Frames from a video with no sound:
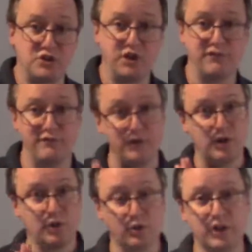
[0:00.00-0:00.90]
of
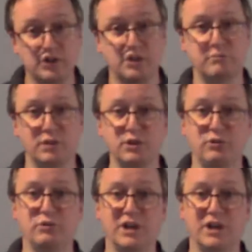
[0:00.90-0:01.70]
orange and blue